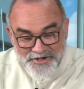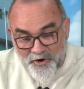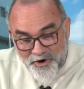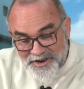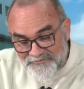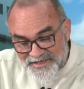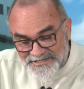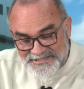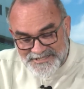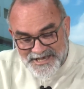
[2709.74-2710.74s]
All of
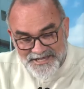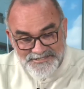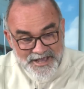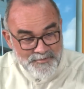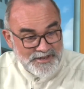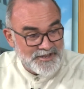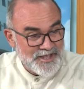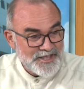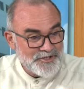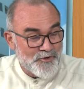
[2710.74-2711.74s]
these things, I mean,
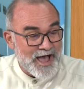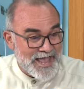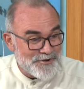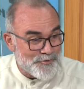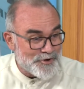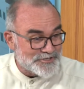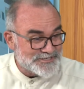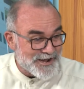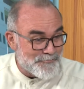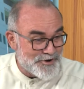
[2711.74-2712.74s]
I know because
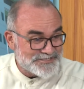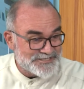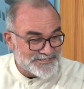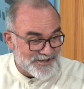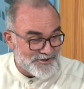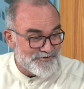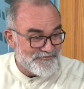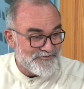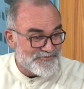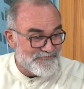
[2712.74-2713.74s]
Cabritz is
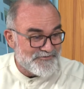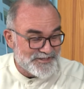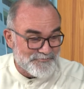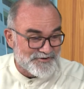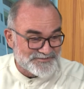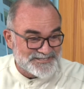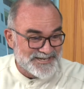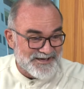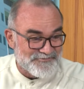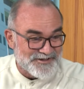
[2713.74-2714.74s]
150 feet above sea
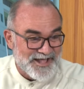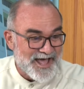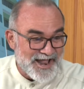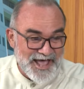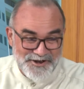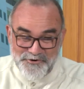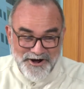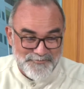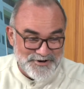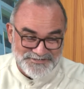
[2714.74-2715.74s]
level, and I know
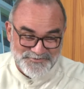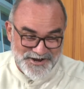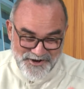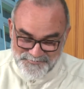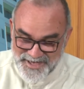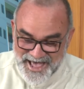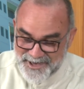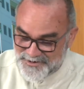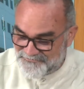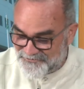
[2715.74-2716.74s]
Cabritz will not,
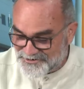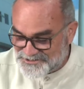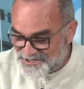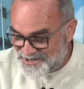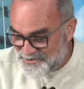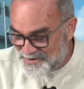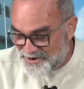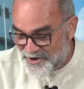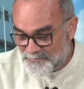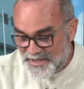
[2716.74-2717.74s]
Fort Shirley will
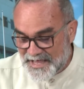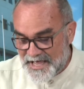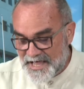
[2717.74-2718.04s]
not be